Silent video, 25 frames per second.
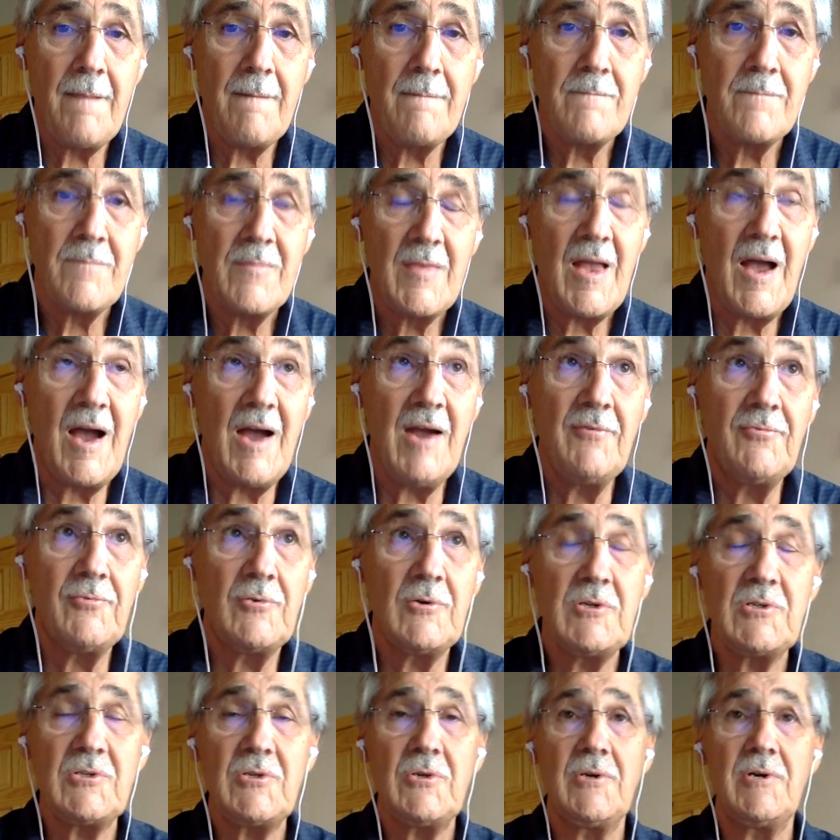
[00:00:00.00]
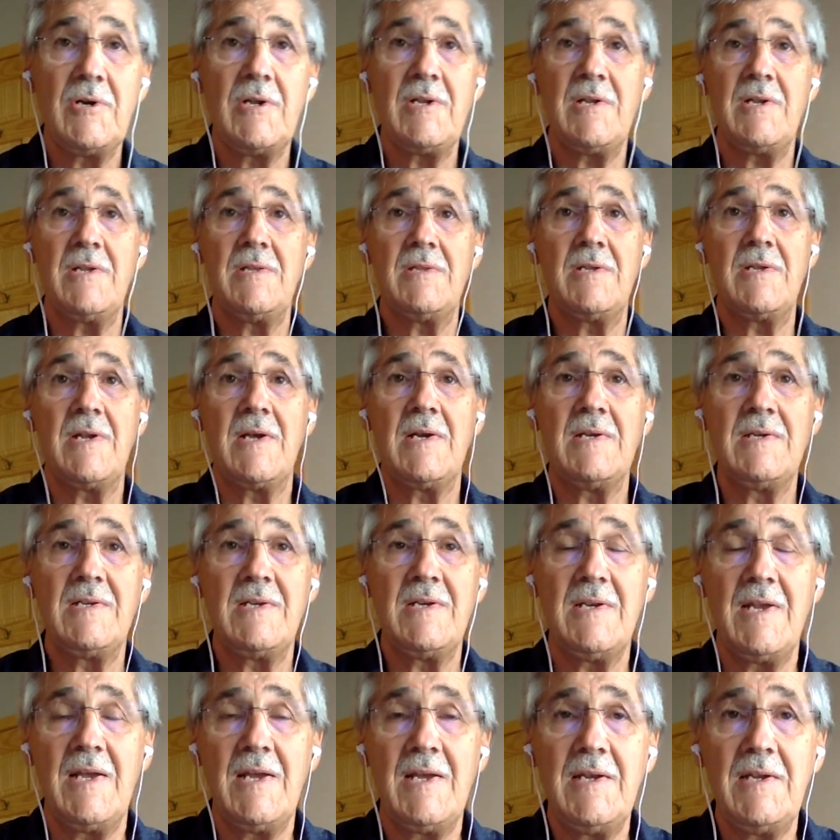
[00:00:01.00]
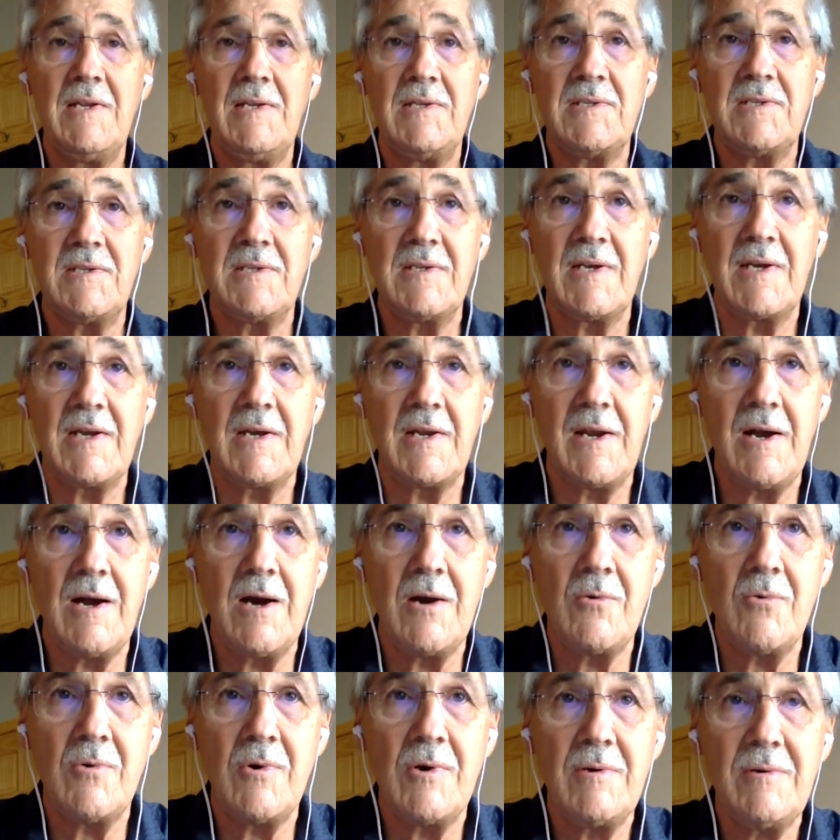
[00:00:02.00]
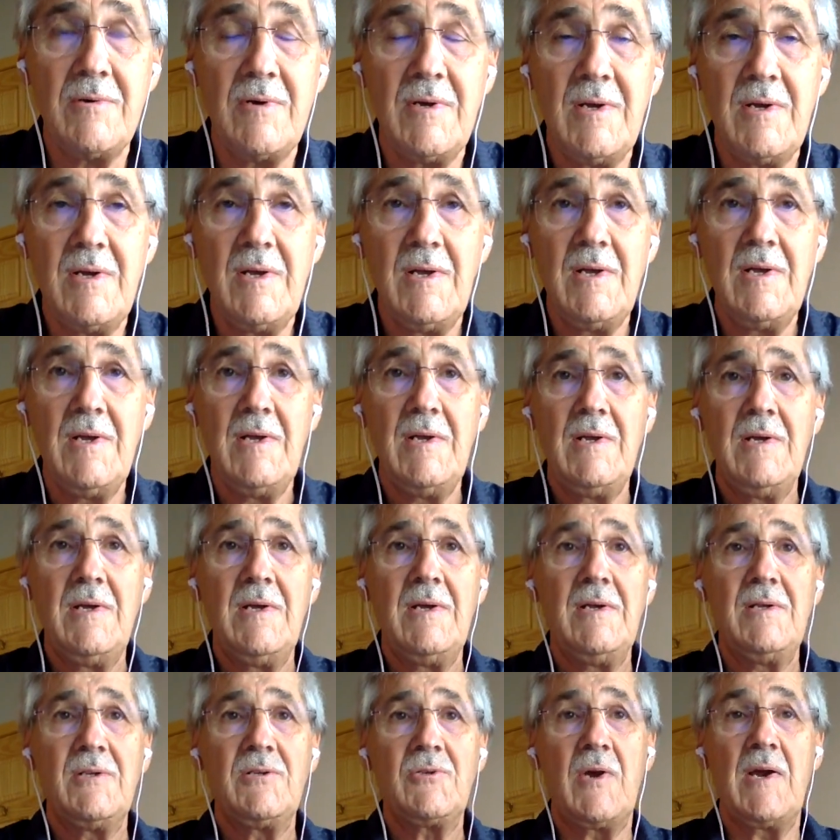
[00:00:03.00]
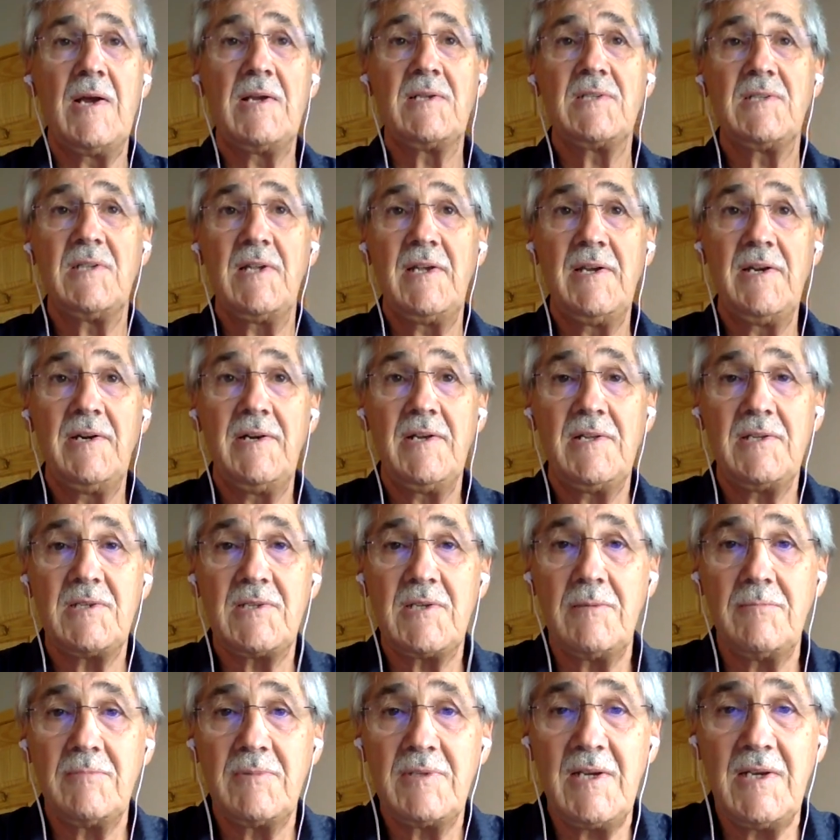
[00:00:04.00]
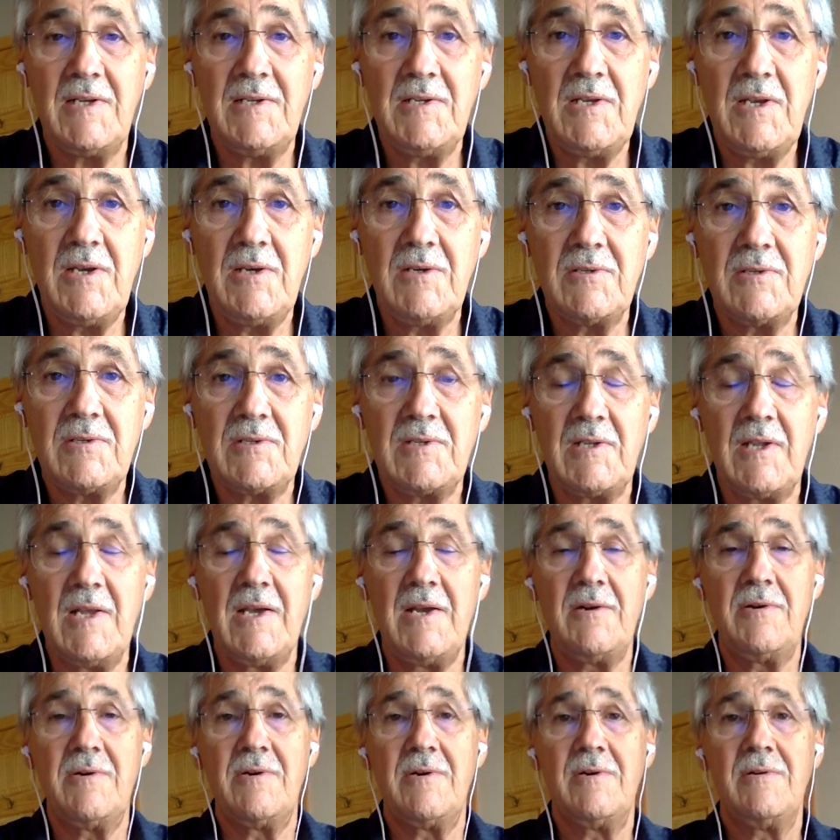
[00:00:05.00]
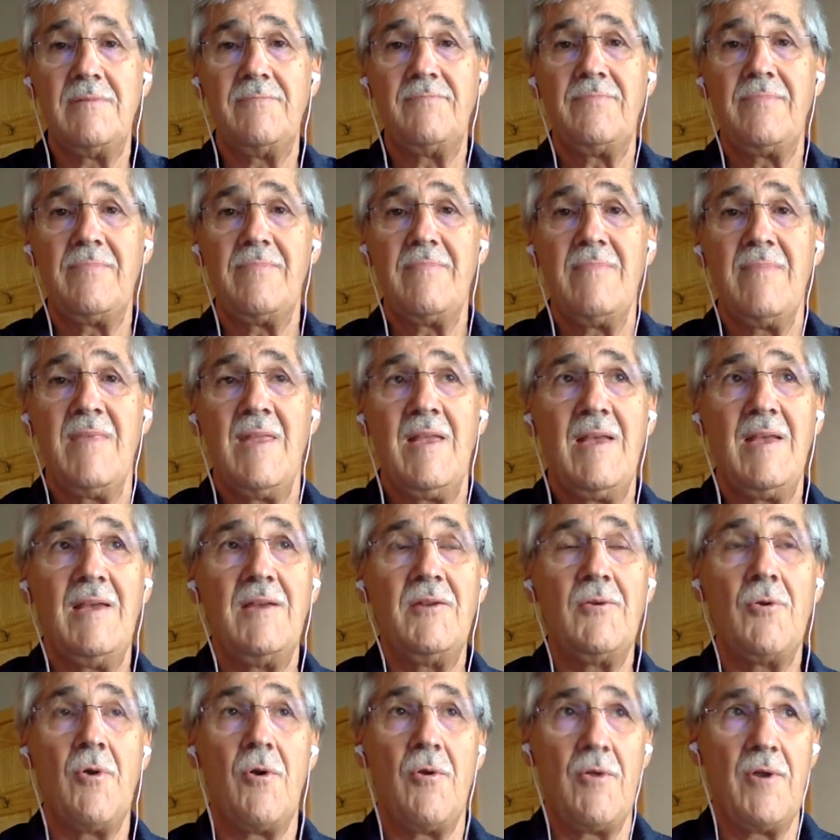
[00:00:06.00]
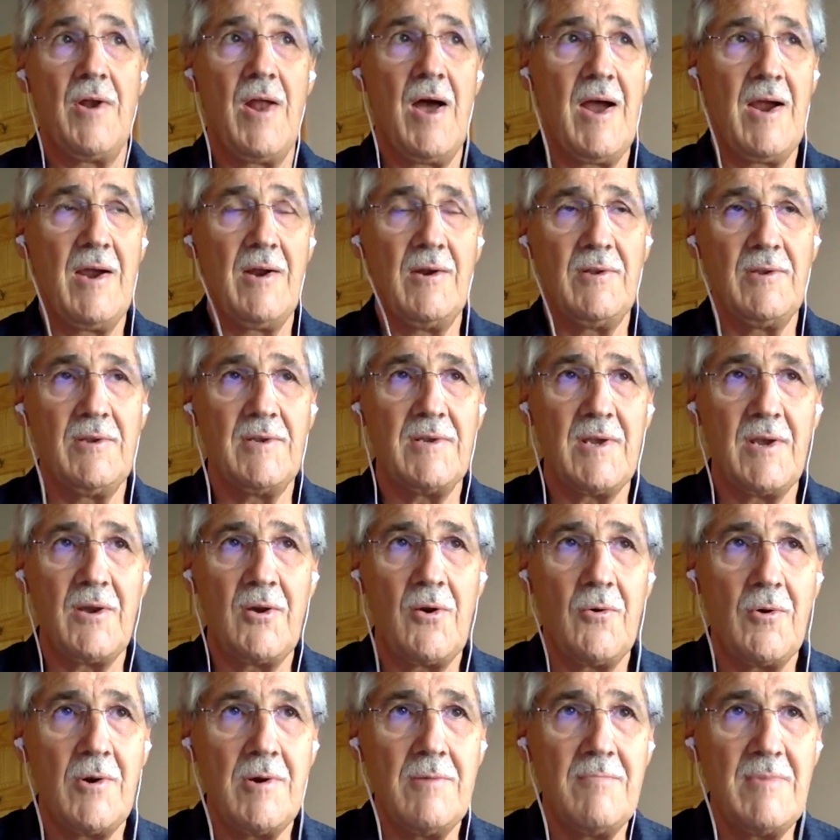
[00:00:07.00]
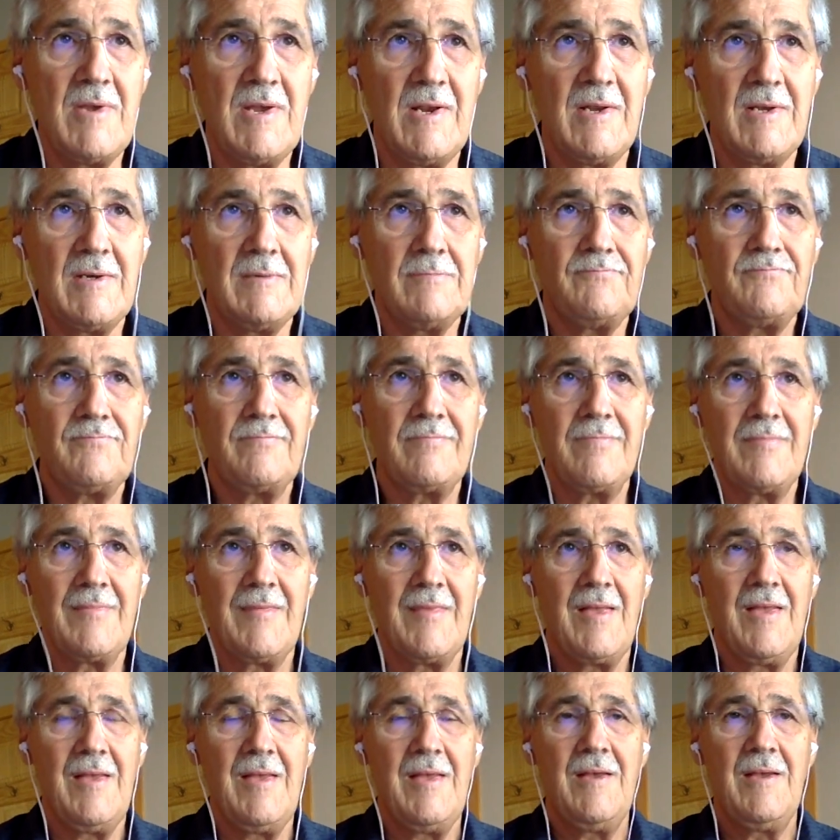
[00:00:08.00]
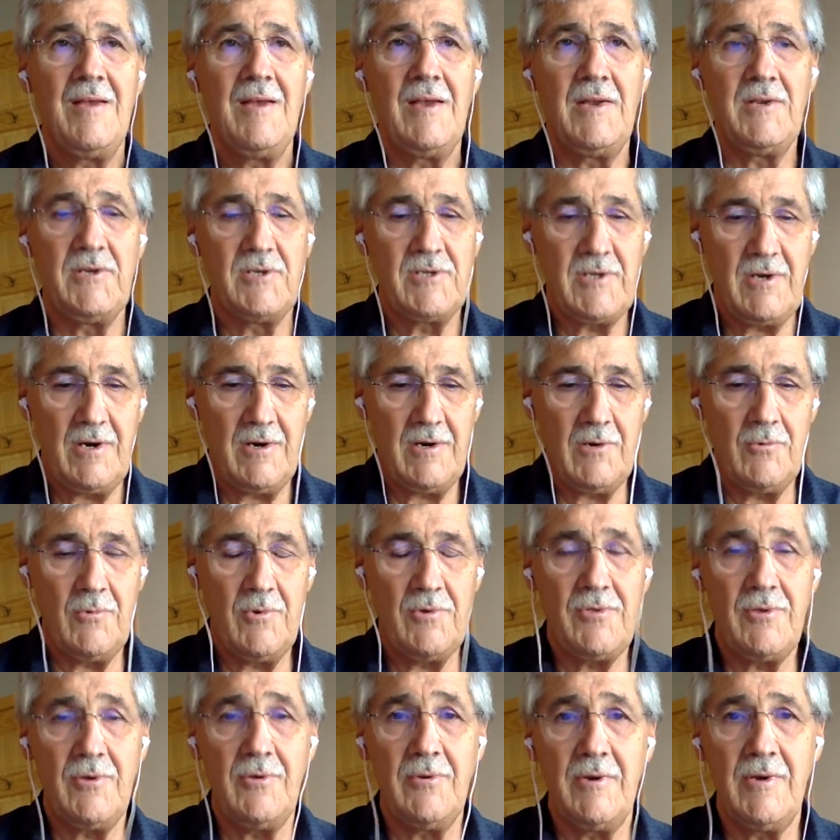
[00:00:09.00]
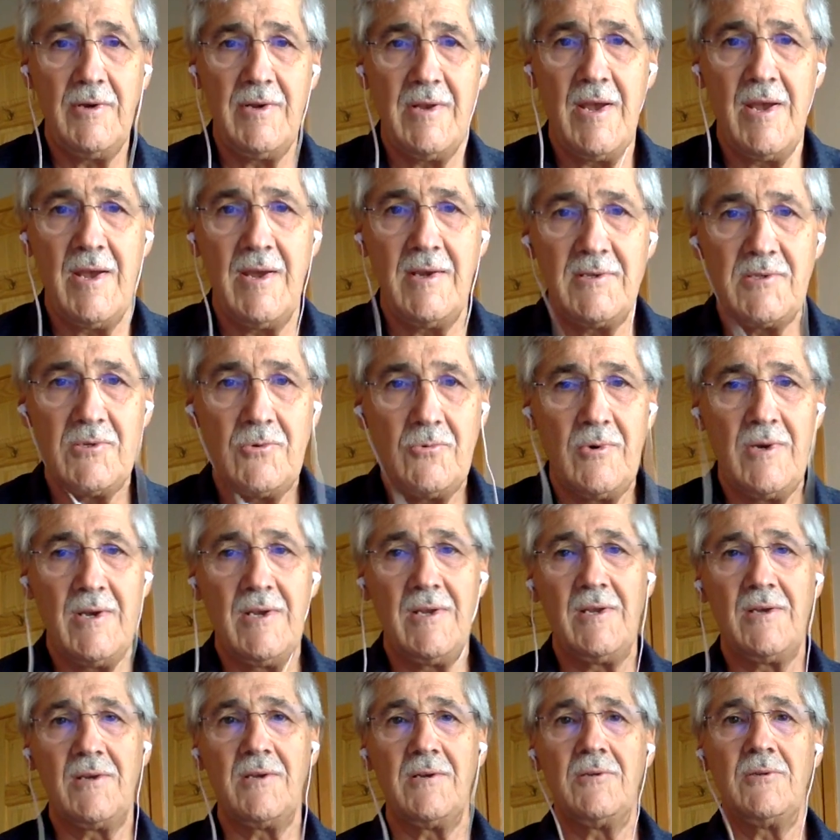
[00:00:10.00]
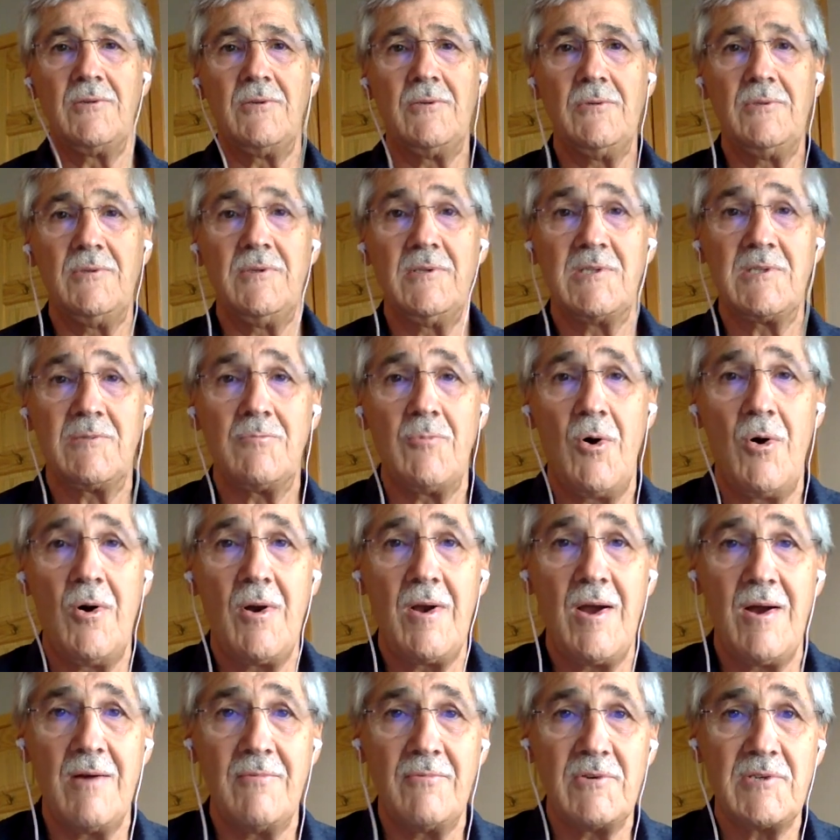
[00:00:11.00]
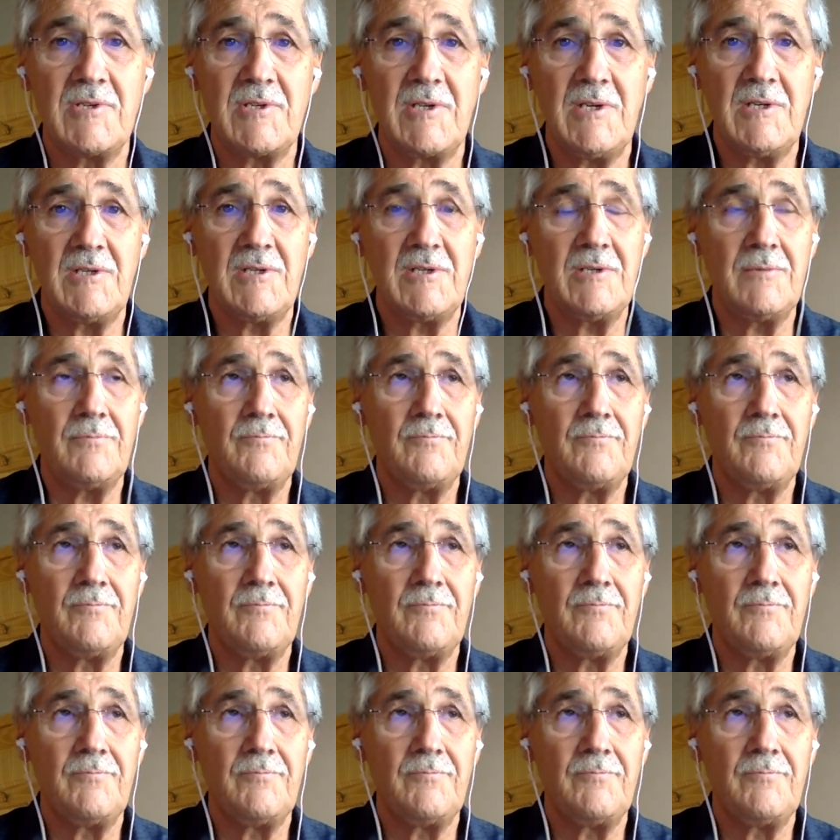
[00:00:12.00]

I first heard it in the 1980s in Nicaragua, translated it some 10 years later in Northern Ireland in Corrymeela, and share it with you today as a way to conclude this small conversation.